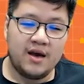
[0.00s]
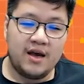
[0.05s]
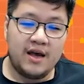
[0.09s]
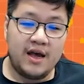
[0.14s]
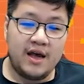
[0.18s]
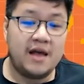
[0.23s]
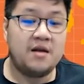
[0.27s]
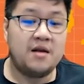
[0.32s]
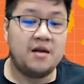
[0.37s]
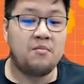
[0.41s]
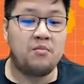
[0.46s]

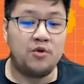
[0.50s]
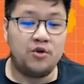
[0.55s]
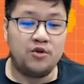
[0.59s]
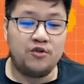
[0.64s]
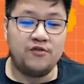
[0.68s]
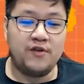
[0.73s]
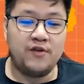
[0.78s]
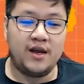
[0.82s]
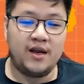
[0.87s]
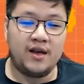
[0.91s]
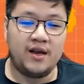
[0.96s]
and
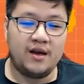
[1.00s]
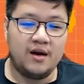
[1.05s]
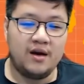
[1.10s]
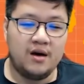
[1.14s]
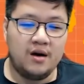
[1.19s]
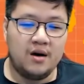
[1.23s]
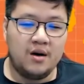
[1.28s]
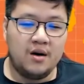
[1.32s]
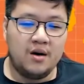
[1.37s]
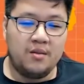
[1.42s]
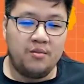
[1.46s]
improving.
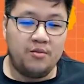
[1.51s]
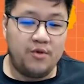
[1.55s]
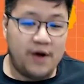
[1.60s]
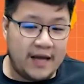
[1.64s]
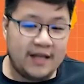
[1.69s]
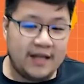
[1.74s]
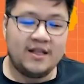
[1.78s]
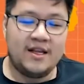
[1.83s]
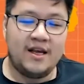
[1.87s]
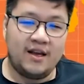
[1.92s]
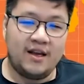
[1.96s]

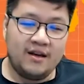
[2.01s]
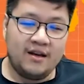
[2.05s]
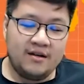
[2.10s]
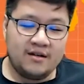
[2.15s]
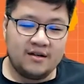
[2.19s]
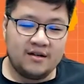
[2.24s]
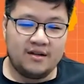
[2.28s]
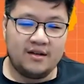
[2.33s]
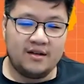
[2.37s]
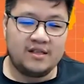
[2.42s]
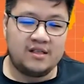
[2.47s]

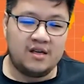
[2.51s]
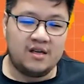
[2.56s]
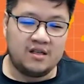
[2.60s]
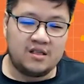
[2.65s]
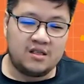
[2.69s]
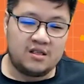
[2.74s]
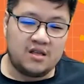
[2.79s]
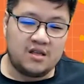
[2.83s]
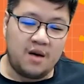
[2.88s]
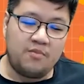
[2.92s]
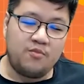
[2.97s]
Branding does not
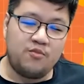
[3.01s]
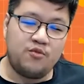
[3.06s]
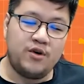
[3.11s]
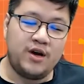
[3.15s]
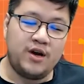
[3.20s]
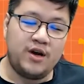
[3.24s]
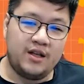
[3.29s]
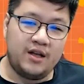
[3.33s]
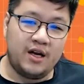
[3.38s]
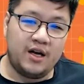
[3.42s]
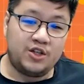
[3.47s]
stop
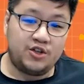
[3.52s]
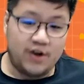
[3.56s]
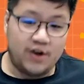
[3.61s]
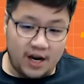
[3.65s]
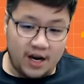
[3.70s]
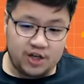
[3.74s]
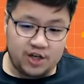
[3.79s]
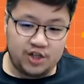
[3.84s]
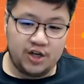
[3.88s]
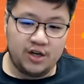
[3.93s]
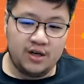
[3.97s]
with
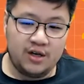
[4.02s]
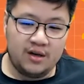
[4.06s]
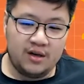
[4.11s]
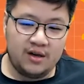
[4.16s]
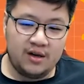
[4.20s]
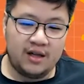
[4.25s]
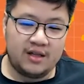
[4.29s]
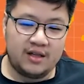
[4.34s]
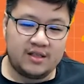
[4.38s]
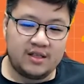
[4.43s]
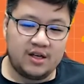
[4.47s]
attraction.
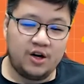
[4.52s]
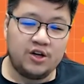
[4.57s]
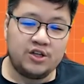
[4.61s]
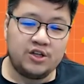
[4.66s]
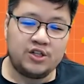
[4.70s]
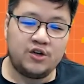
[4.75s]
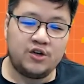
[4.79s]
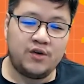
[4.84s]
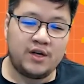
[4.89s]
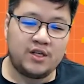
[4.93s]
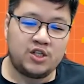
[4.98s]
It's
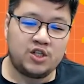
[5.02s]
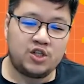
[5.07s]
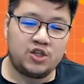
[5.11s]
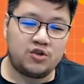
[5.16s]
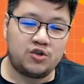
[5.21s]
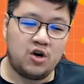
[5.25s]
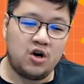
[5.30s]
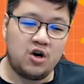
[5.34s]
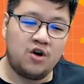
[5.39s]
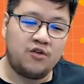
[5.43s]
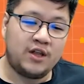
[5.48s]
also a
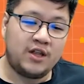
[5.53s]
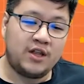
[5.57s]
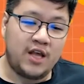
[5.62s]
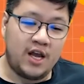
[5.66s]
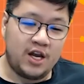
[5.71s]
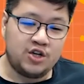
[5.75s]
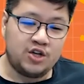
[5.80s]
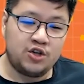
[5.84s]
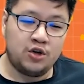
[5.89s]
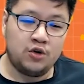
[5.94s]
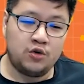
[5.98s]
strong
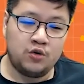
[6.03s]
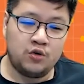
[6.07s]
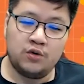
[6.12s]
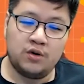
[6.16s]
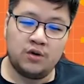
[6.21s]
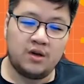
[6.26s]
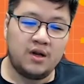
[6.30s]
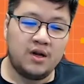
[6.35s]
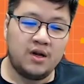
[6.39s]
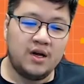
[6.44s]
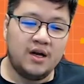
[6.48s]
retention
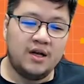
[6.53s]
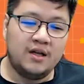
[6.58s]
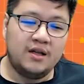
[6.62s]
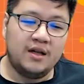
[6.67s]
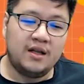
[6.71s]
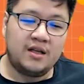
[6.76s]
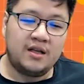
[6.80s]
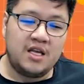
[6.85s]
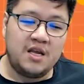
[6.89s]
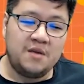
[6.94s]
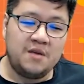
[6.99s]
tool
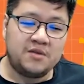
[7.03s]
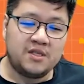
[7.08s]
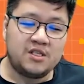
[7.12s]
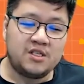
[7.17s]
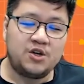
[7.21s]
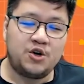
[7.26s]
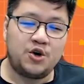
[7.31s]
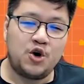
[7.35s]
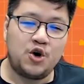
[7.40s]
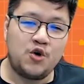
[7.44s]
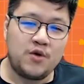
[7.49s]
that keeps us
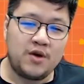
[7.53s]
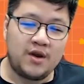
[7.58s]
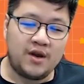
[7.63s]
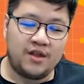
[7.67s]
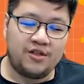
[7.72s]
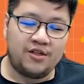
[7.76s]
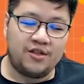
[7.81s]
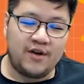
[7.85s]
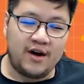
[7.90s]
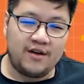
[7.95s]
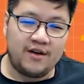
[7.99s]
growing
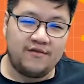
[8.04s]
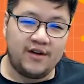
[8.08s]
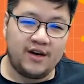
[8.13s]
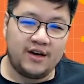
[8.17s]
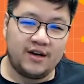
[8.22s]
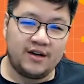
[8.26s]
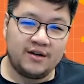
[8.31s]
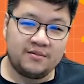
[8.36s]
and thriving.